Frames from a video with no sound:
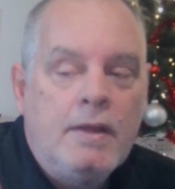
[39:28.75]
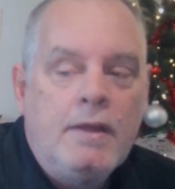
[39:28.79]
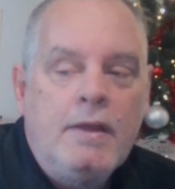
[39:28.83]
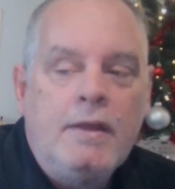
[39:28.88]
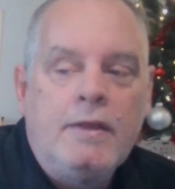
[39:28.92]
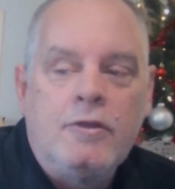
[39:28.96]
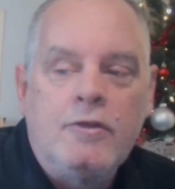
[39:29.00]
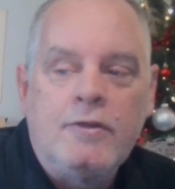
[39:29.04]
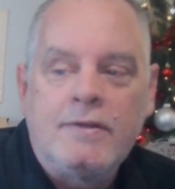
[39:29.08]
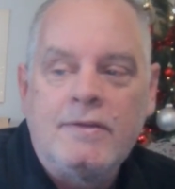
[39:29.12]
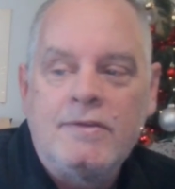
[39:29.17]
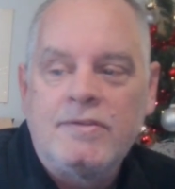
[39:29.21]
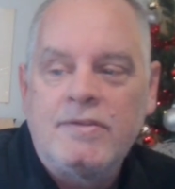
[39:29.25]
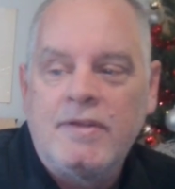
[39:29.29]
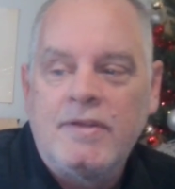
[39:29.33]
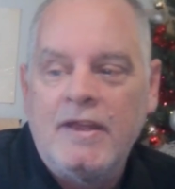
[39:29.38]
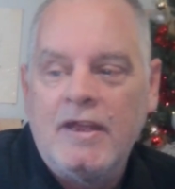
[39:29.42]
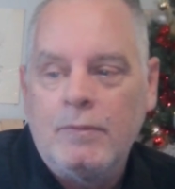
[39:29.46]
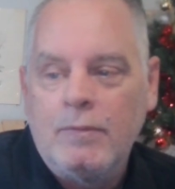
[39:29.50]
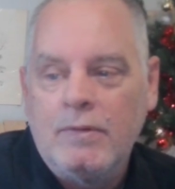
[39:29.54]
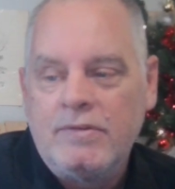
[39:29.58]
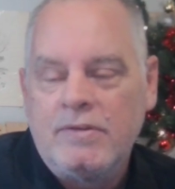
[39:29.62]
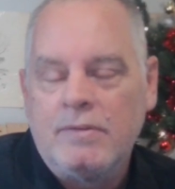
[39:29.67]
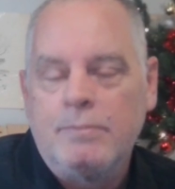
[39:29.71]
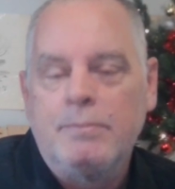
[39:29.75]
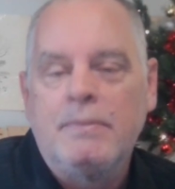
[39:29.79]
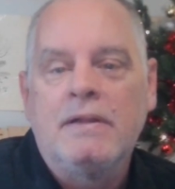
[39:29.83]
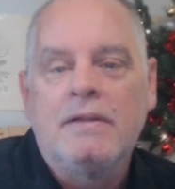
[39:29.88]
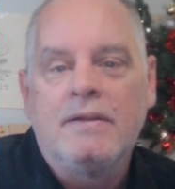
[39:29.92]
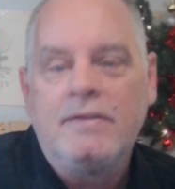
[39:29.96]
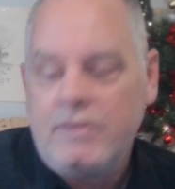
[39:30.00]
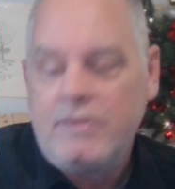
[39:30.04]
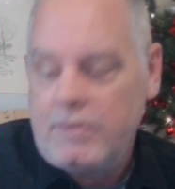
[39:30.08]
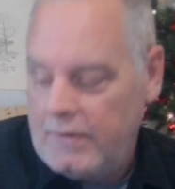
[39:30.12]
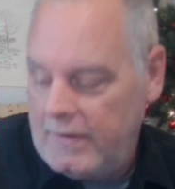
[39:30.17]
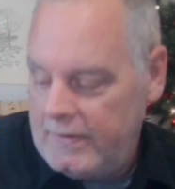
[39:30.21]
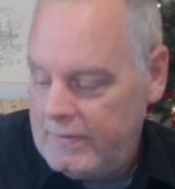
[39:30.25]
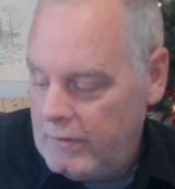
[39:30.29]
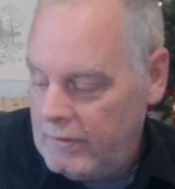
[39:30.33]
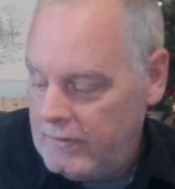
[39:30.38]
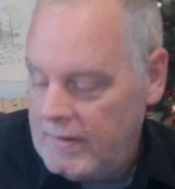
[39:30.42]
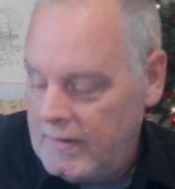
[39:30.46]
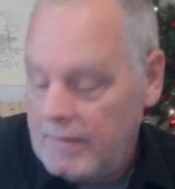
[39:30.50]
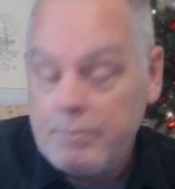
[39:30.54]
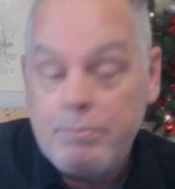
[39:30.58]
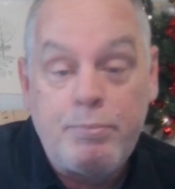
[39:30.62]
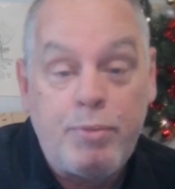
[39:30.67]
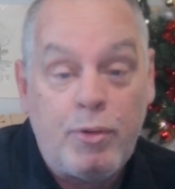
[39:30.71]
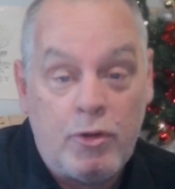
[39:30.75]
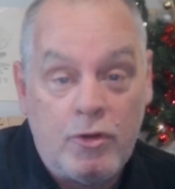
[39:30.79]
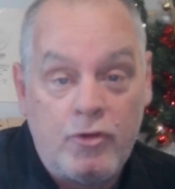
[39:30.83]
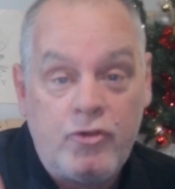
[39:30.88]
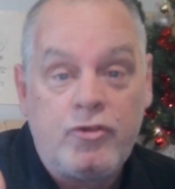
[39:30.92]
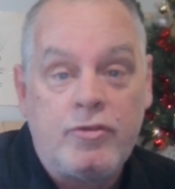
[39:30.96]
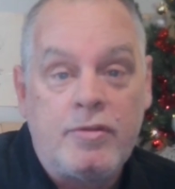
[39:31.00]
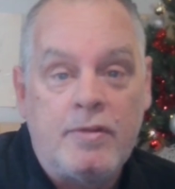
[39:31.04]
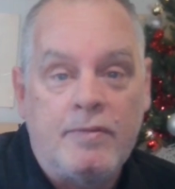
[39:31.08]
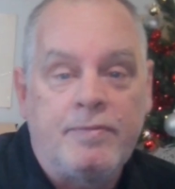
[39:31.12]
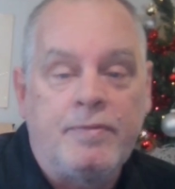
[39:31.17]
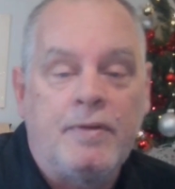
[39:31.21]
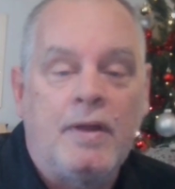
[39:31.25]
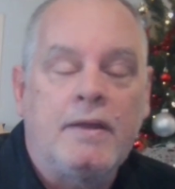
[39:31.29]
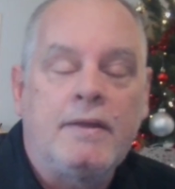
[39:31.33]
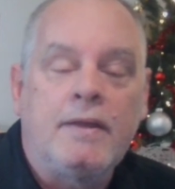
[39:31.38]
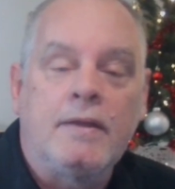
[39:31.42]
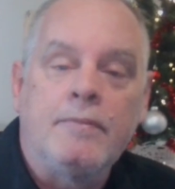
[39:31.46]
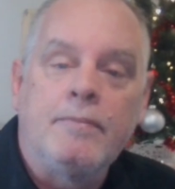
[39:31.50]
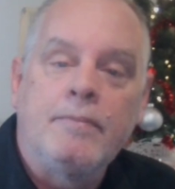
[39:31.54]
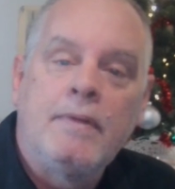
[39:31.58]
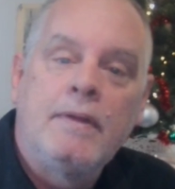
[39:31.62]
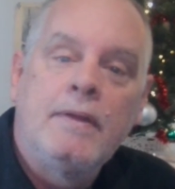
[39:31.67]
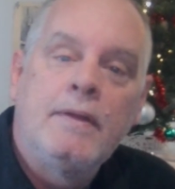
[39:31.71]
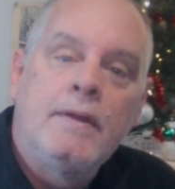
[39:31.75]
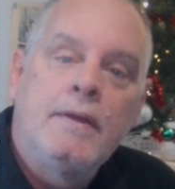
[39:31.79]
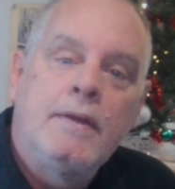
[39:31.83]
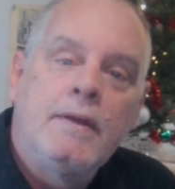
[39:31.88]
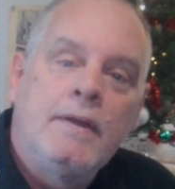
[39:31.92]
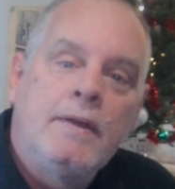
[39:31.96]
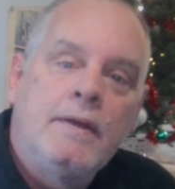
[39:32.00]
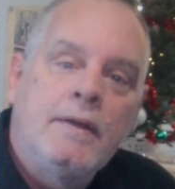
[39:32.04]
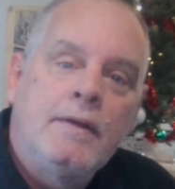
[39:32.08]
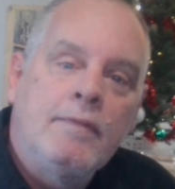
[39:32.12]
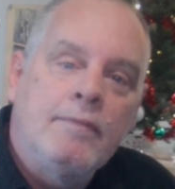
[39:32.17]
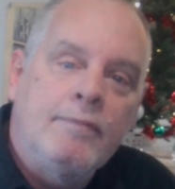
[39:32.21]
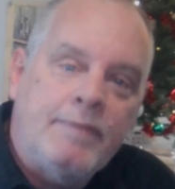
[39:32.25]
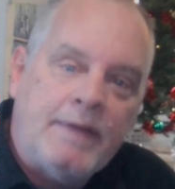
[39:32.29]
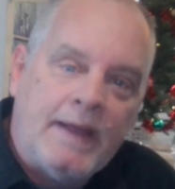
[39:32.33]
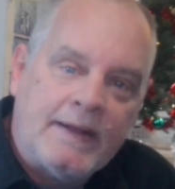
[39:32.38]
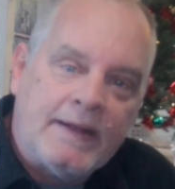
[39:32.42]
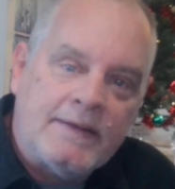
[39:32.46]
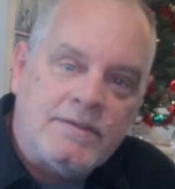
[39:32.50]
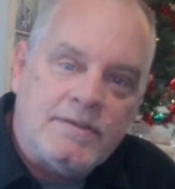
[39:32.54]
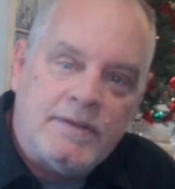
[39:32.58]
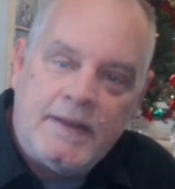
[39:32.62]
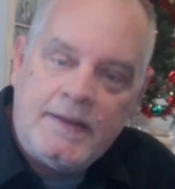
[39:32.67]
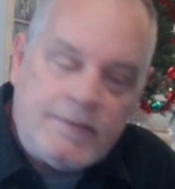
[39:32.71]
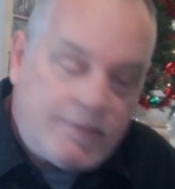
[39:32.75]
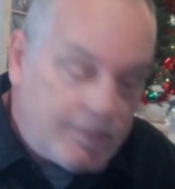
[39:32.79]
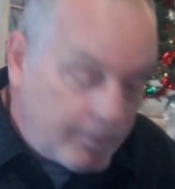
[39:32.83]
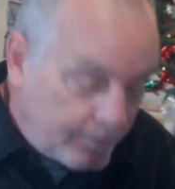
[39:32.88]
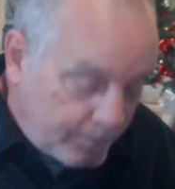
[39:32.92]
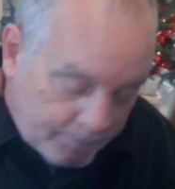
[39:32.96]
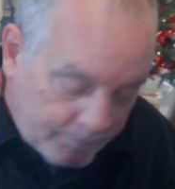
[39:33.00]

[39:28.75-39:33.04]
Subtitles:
You can say it was the military who then pushed the fucking vaccines.